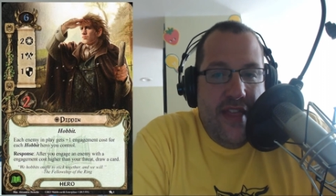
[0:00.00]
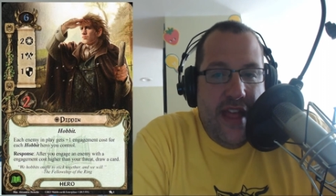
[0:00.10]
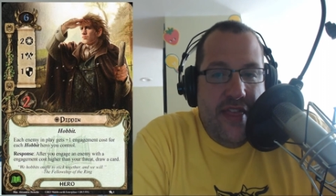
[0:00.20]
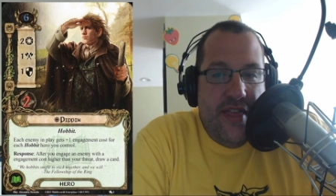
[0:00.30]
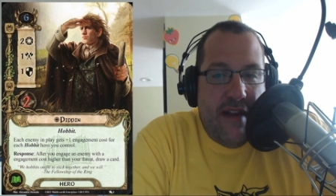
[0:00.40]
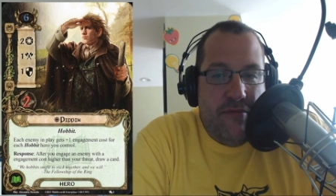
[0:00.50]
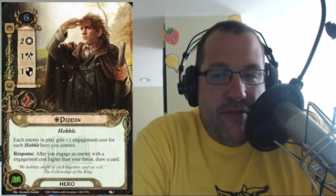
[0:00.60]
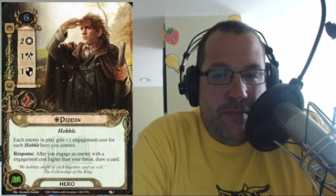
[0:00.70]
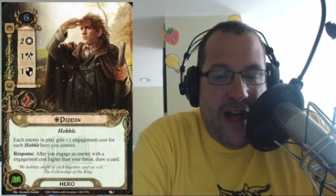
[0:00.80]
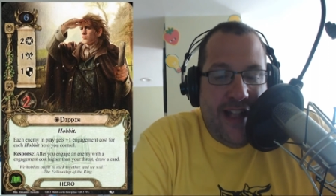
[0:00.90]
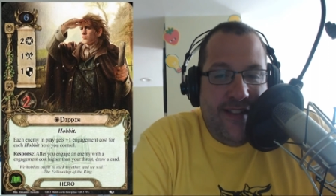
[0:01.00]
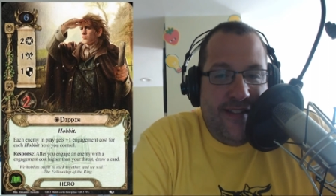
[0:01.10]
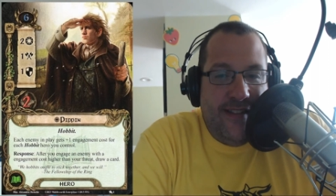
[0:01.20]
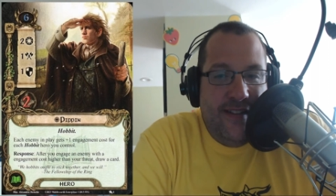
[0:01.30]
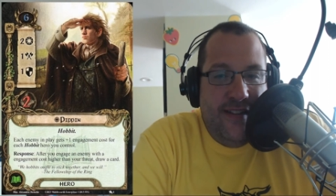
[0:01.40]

then that response